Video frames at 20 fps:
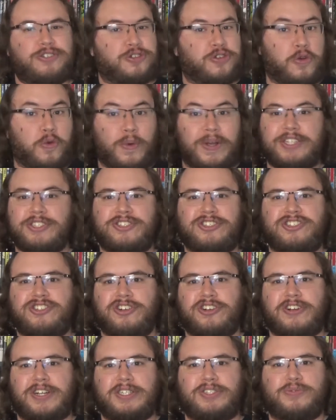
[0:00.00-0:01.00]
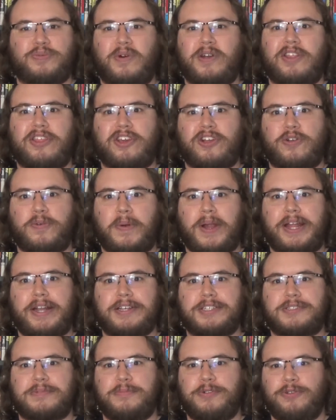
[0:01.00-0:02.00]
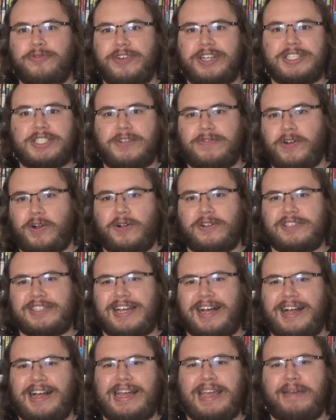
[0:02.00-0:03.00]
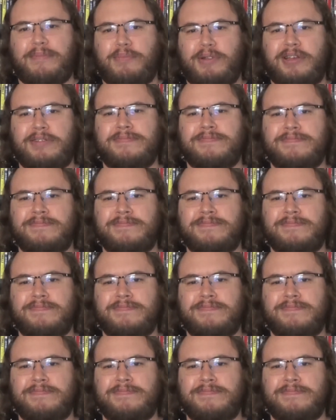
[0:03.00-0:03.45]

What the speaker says: Twister is one of the greatest movies of all time.